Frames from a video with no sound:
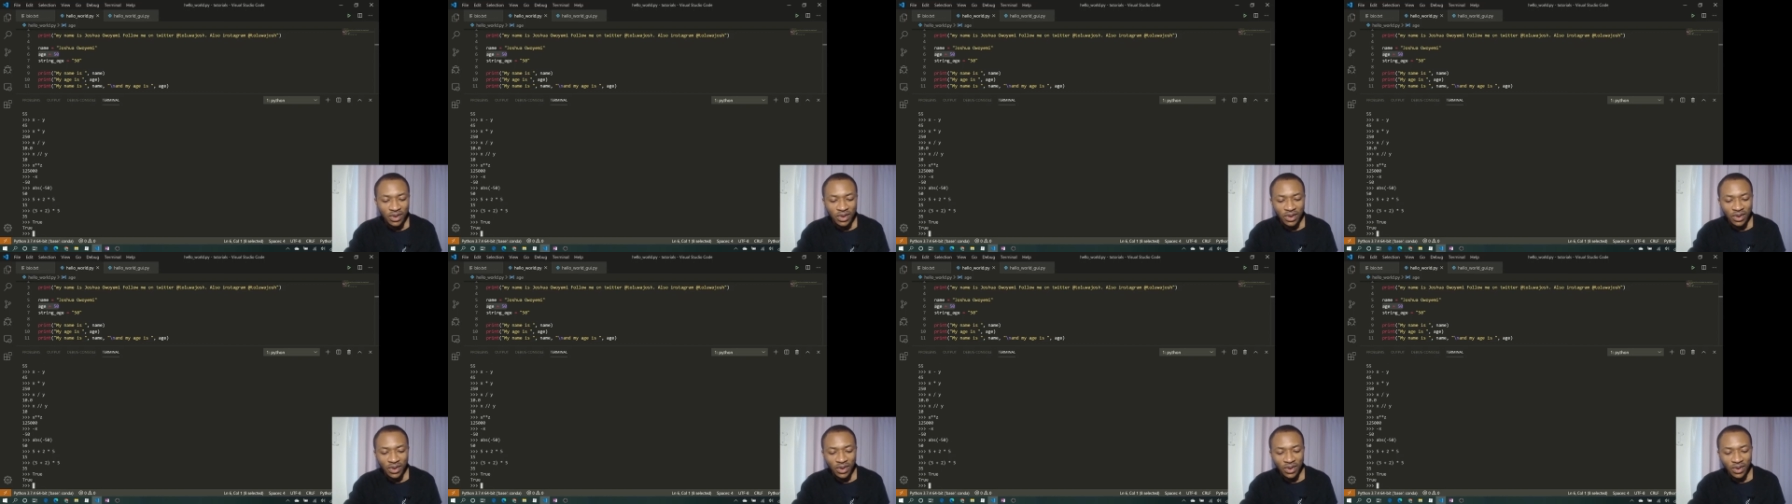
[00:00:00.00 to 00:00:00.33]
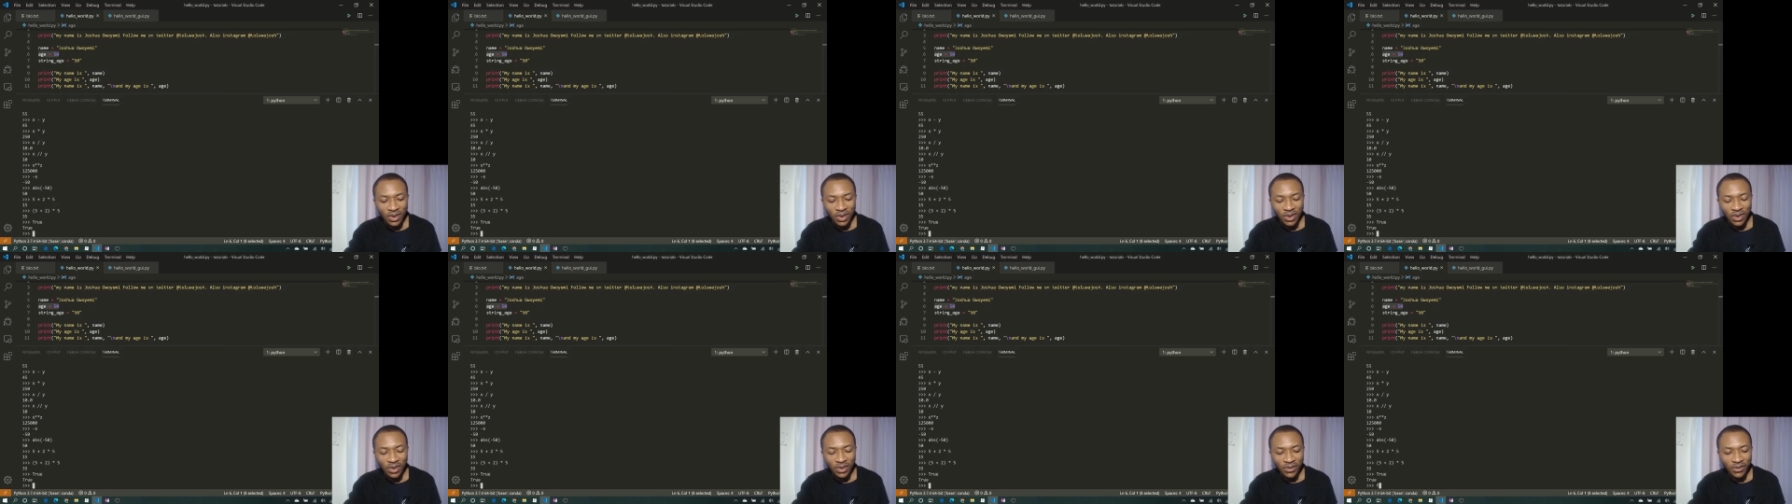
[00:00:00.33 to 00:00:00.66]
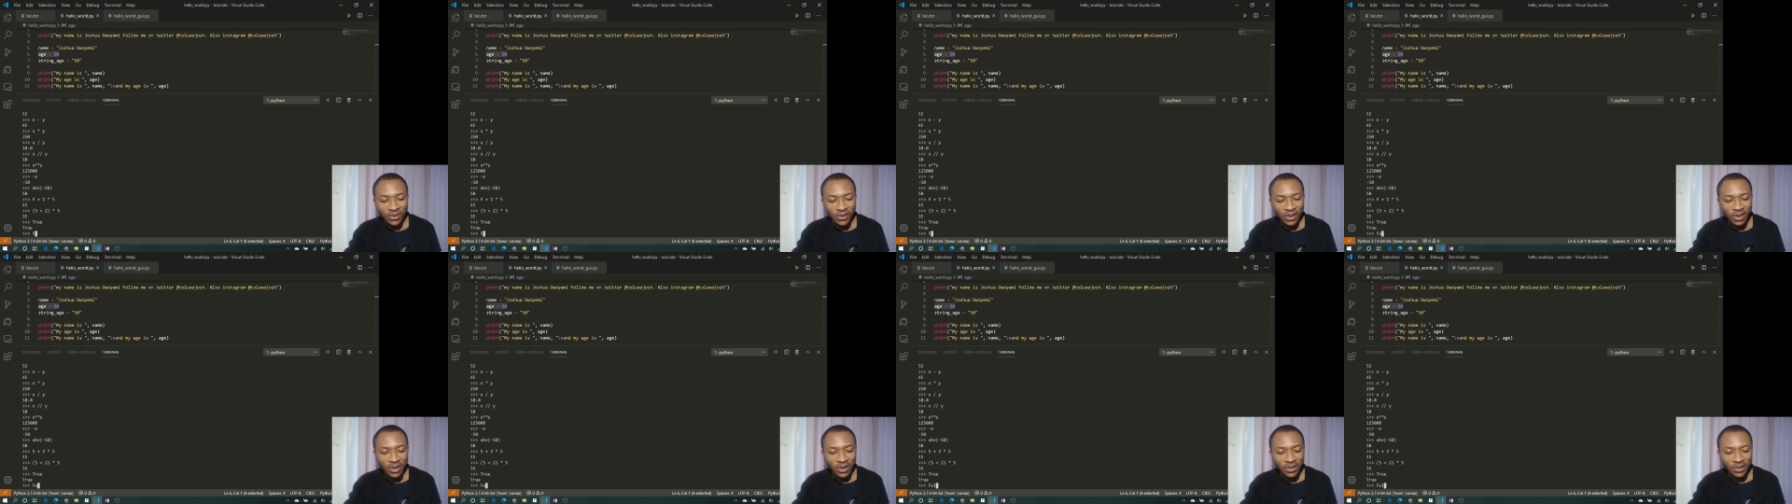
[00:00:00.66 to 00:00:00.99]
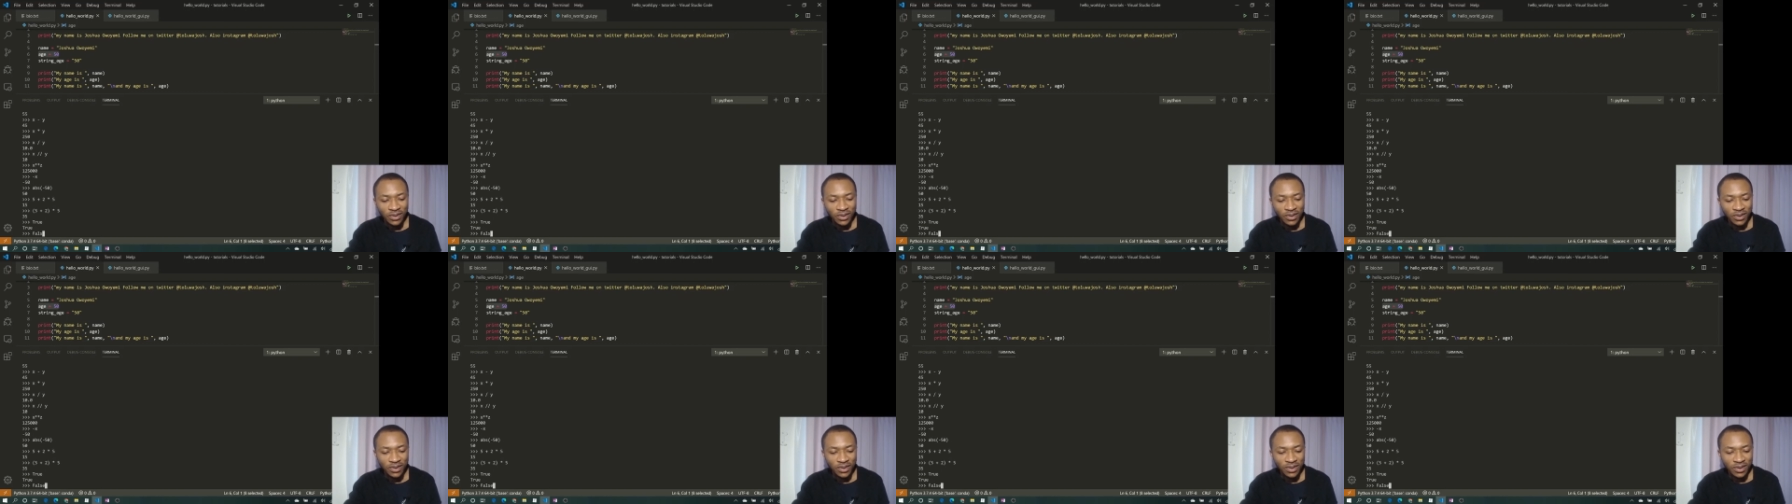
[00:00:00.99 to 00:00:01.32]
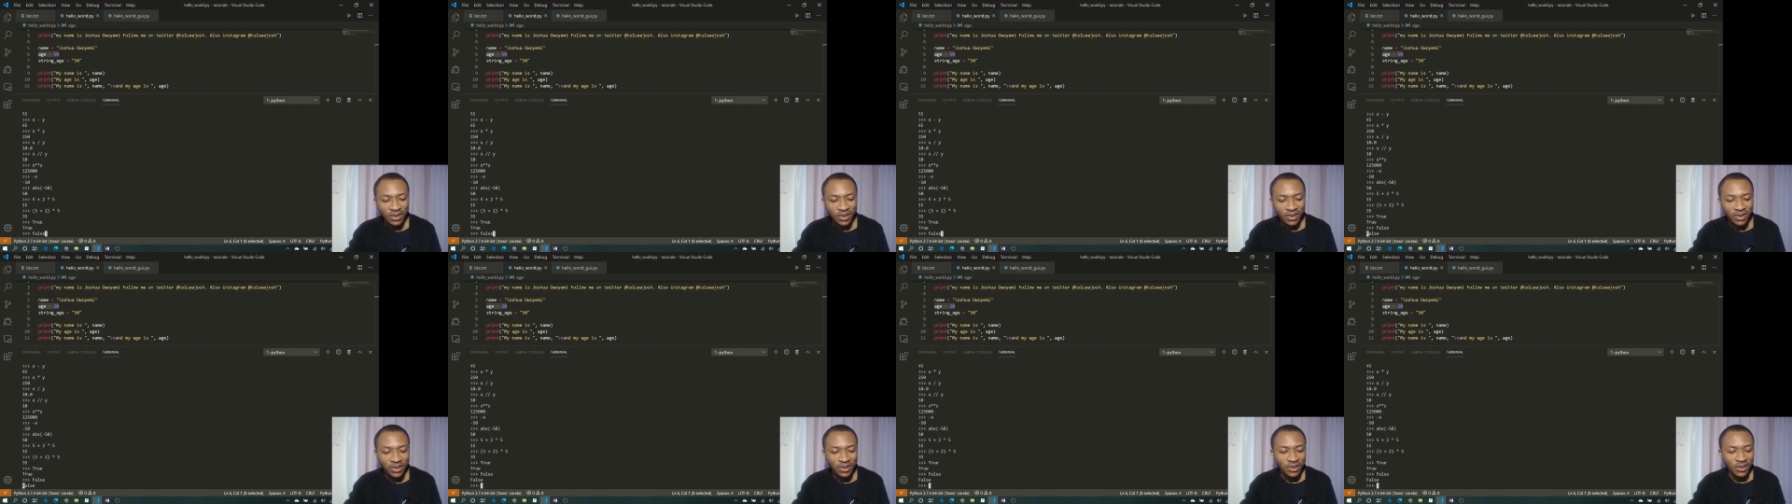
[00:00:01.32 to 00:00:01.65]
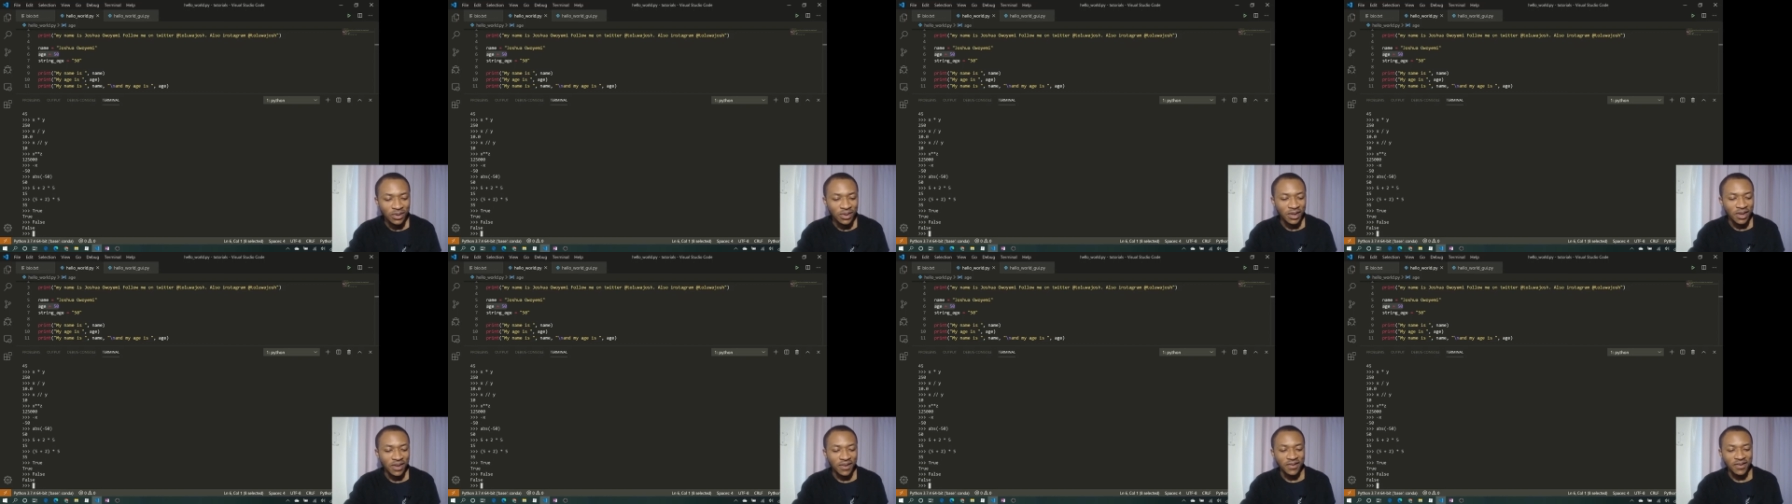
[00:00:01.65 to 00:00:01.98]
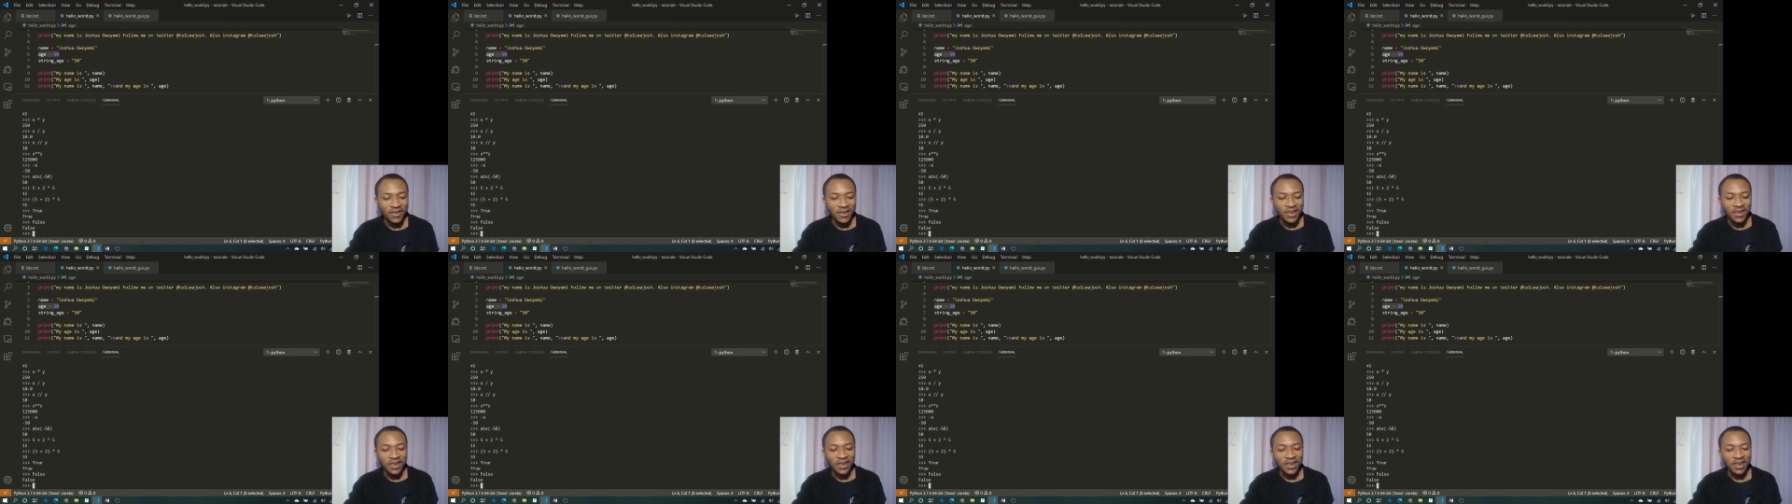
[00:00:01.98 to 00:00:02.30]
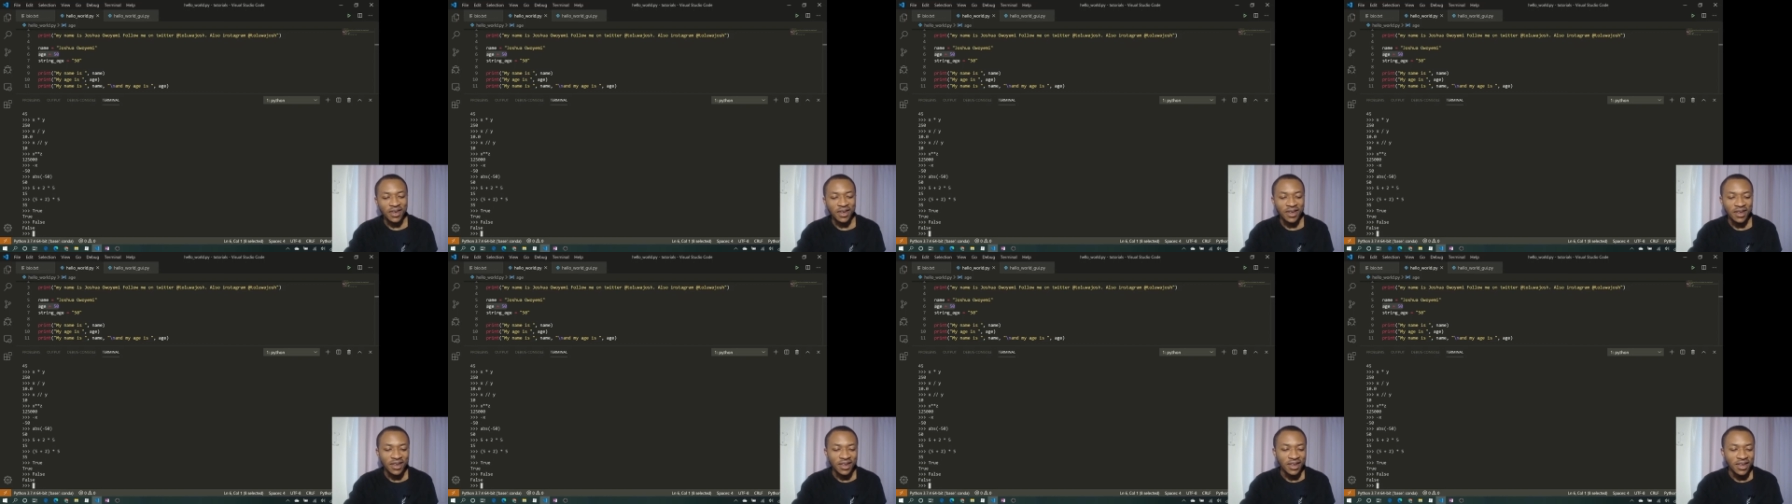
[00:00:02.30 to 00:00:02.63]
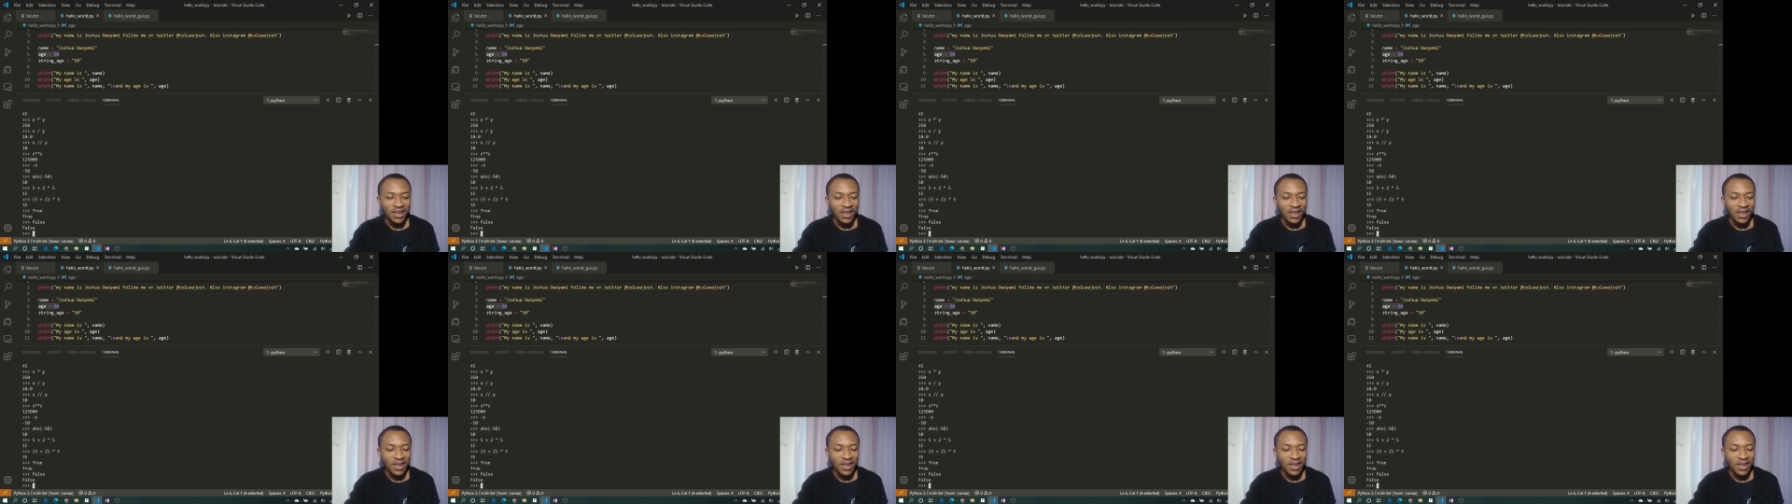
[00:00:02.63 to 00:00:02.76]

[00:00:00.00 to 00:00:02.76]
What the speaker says: or false. So you can see here